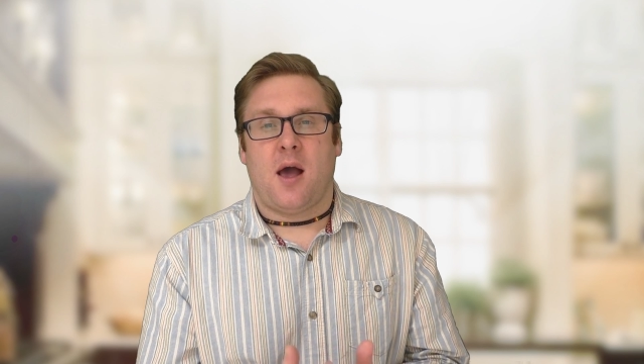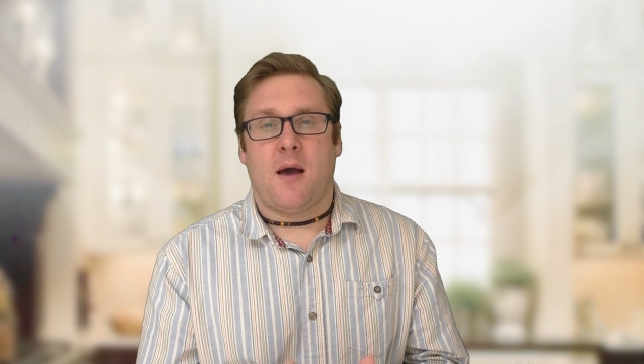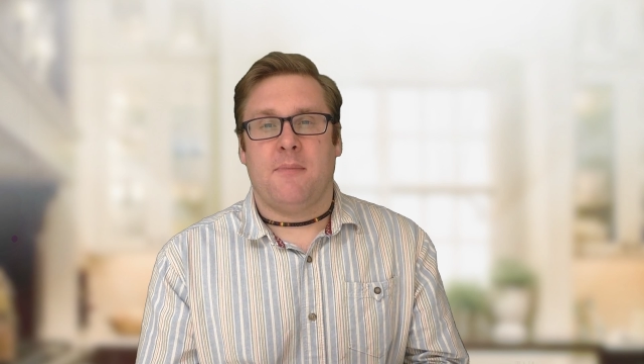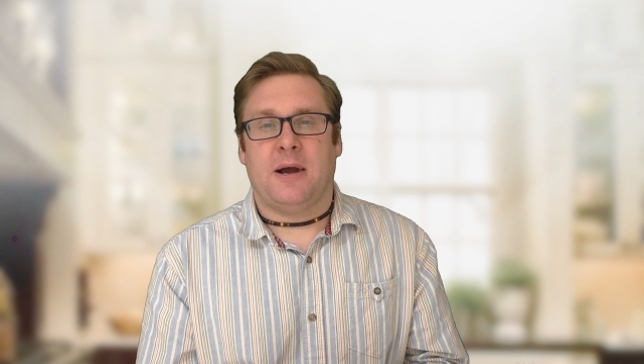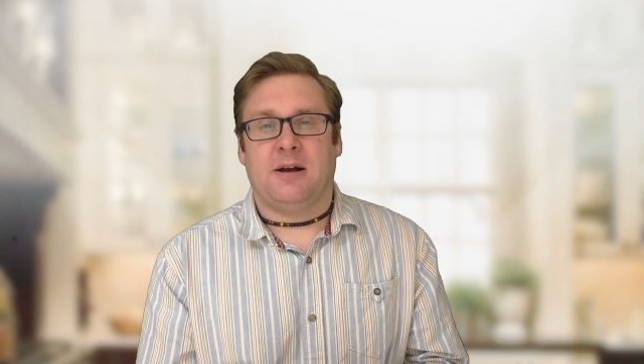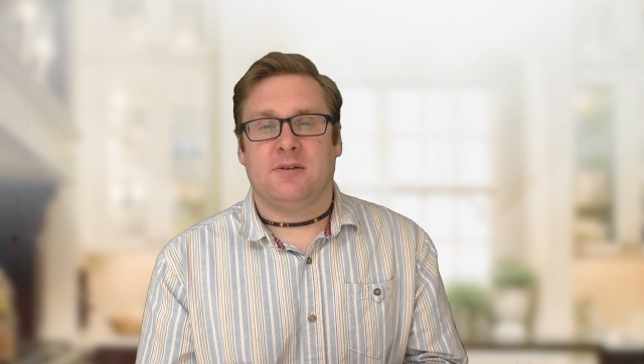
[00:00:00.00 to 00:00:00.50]

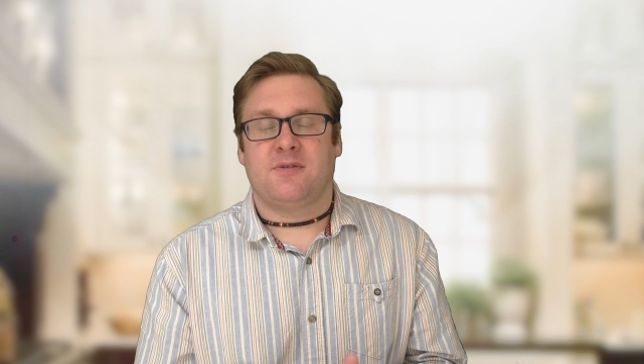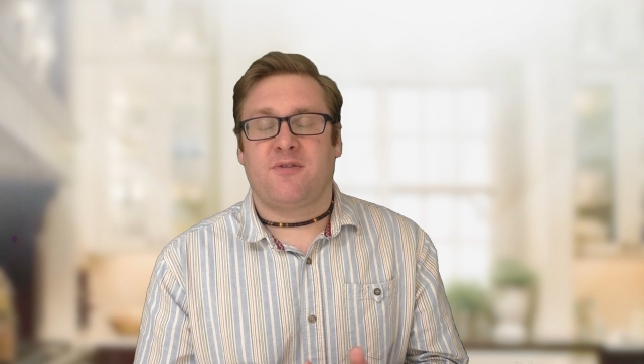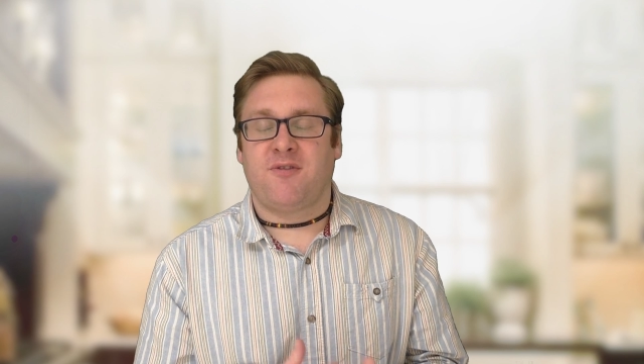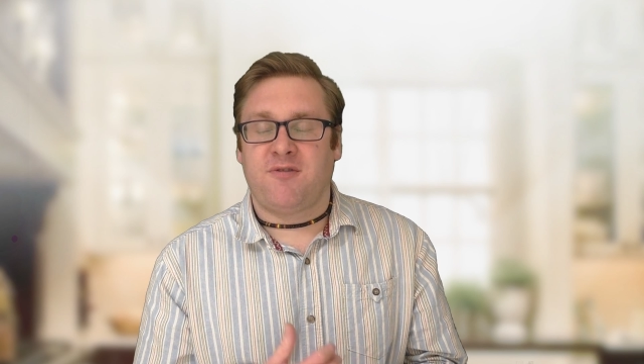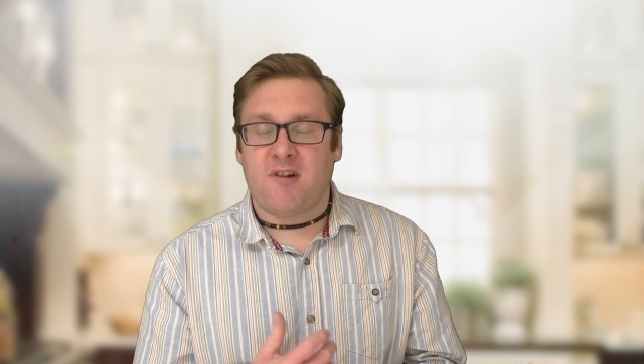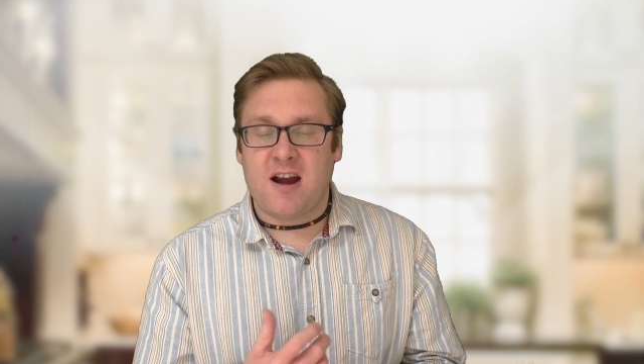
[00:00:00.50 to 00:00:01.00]
about
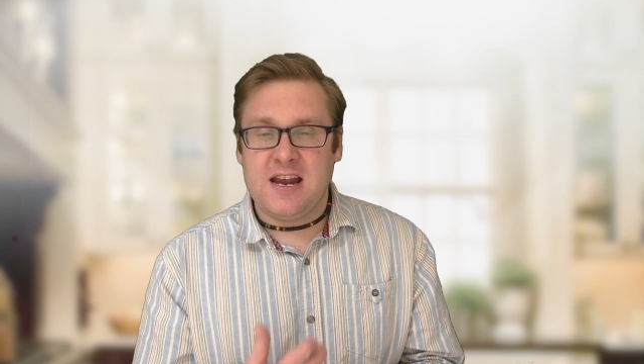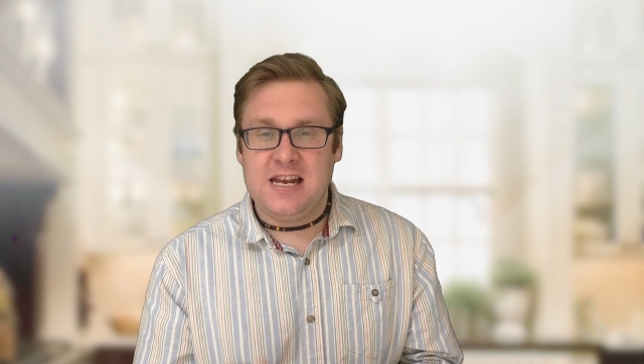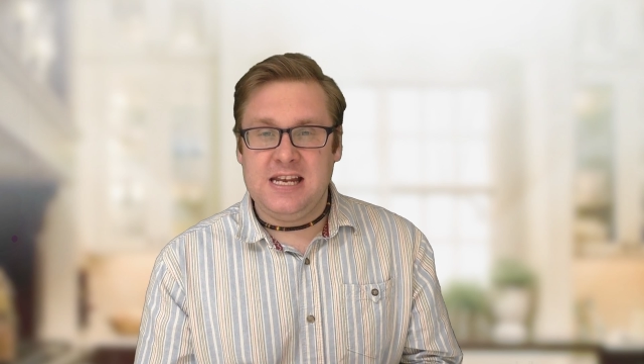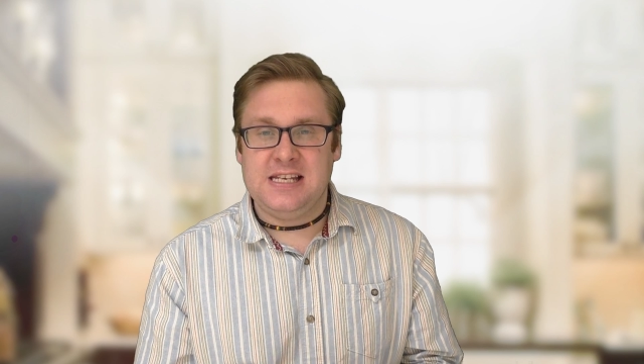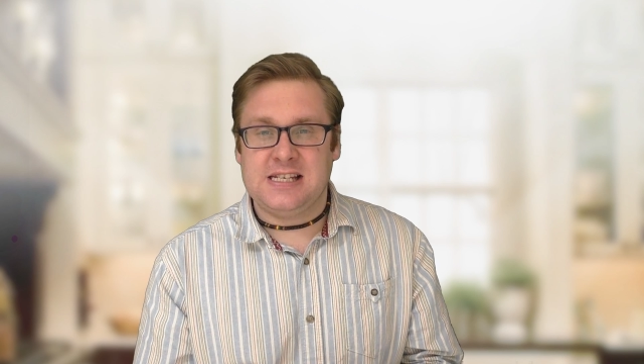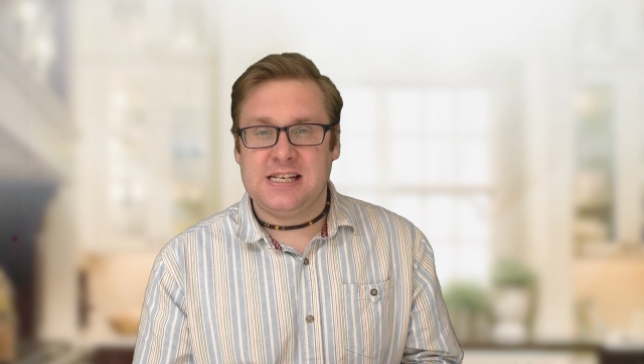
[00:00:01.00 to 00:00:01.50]

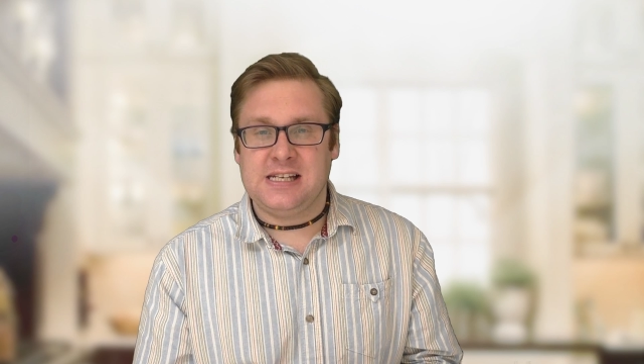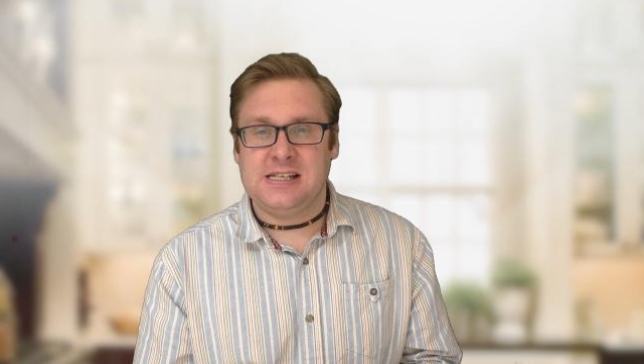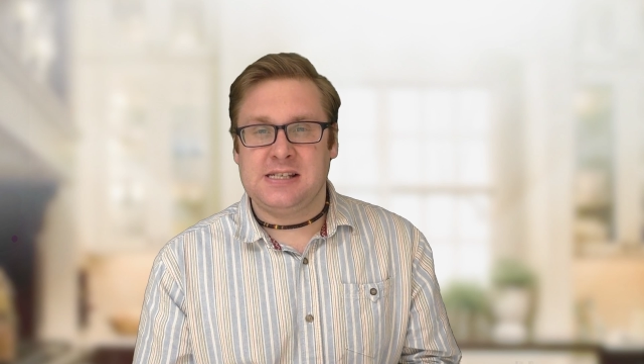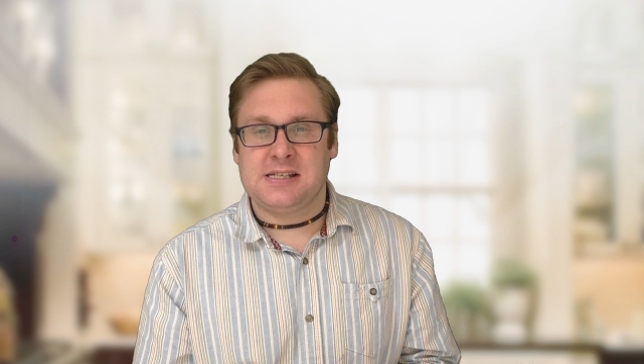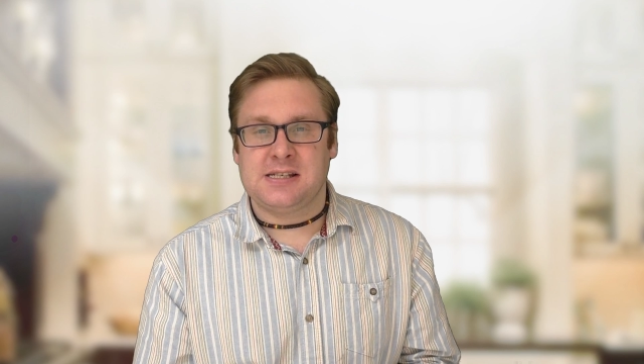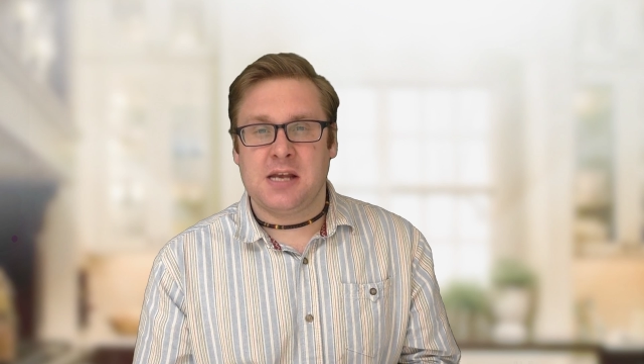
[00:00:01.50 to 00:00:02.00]

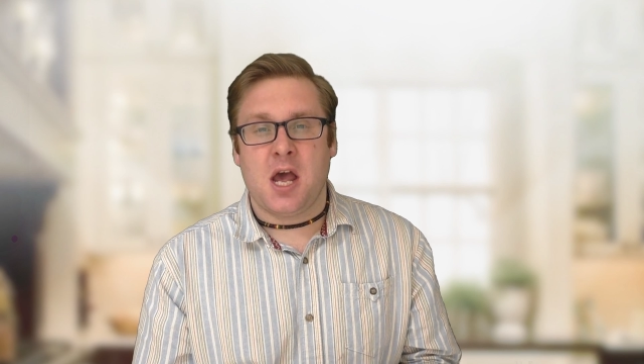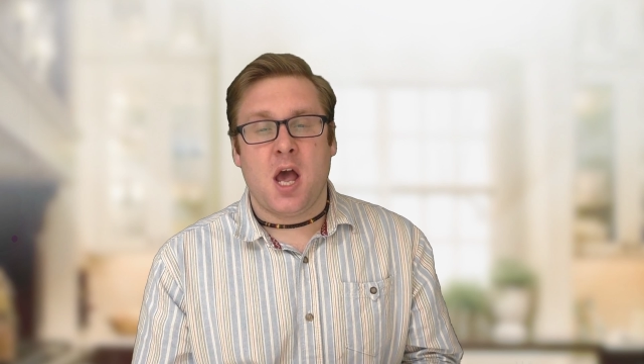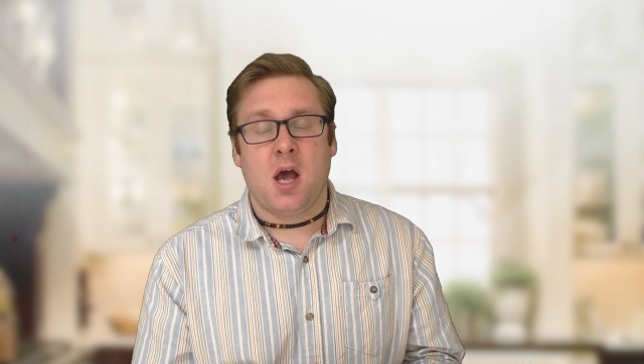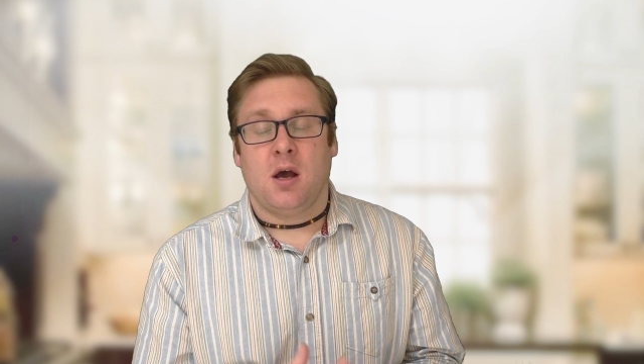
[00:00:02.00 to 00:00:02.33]
phrases,